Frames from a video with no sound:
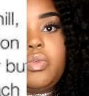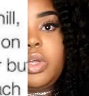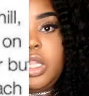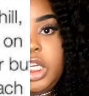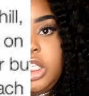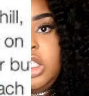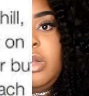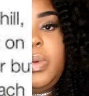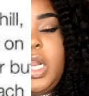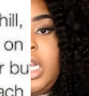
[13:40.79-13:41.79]
a
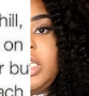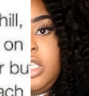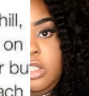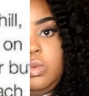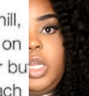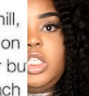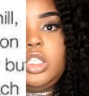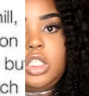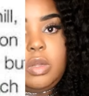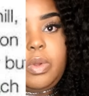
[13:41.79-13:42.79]
relationship and not a
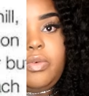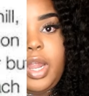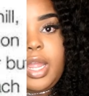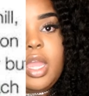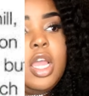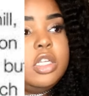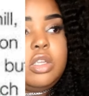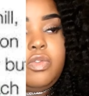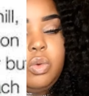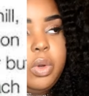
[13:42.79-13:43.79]
situationship, all right?
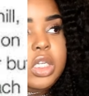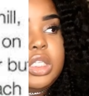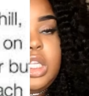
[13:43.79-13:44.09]
So if you want to